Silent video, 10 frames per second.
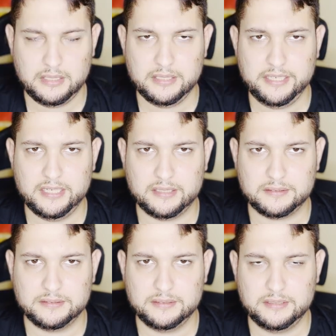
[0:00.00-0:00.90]
Yeah,
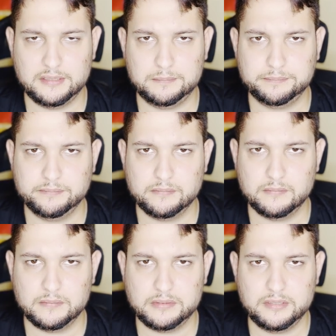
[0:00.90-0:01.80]
um,
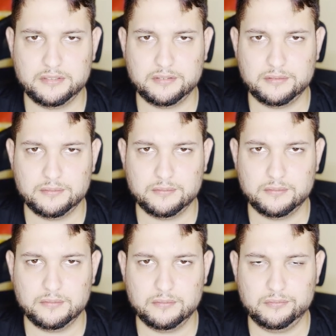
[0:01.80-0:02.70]
this
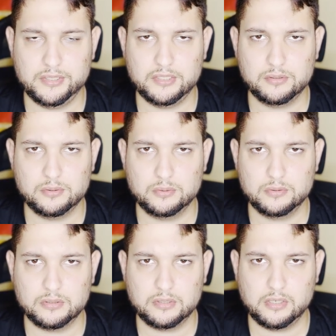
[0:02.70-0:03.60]
video
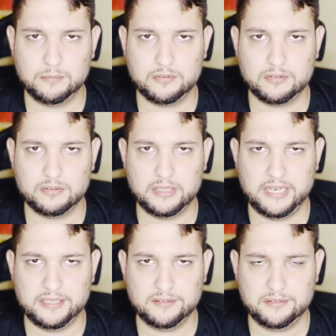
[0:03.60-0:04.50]
comes to the
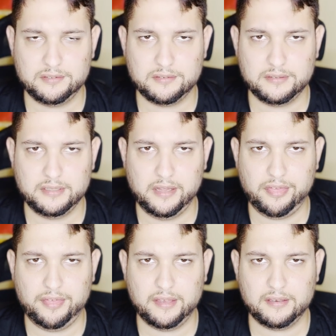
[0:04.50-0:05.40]
end, I
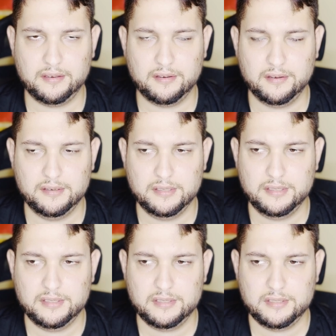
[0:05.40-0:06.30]
think.
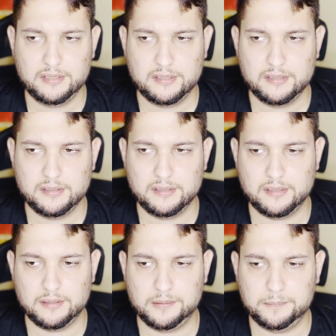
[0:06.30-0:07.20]

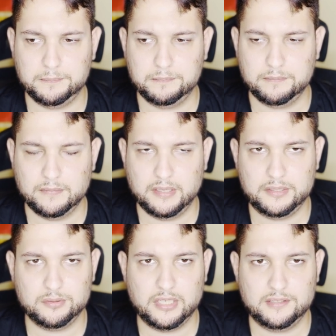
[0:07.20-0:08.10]
Um, I
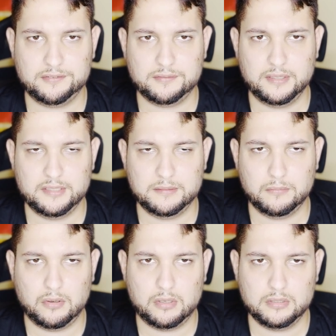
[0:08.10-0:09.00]
don't have any
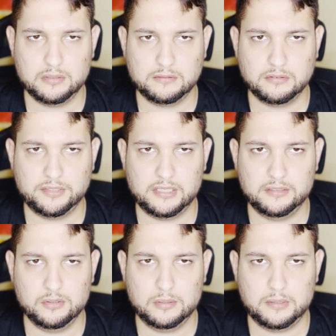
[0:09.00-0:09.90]
more to tell
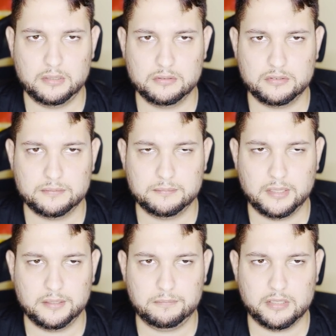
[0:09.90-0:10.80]
you about
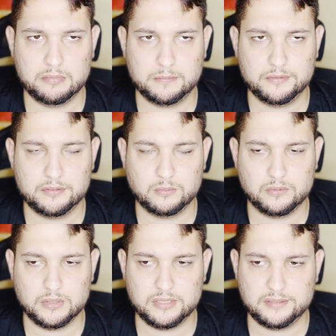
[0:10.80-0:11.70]
my problems
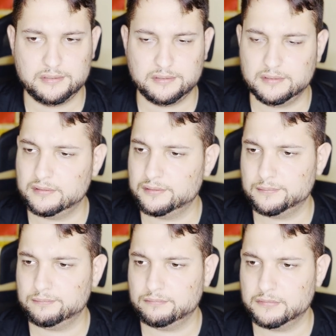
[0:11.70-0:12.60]
with
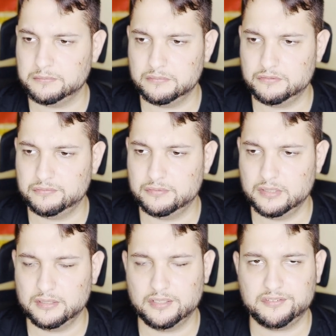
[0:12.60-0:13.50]
um,
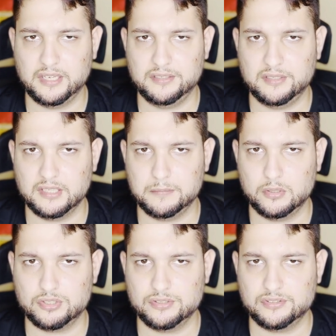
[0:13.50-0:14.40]
understanding
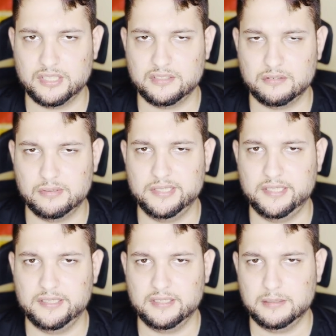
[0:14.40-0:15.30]
emotions and
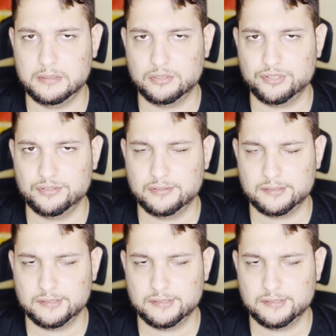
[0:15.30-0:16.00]
reading emotions.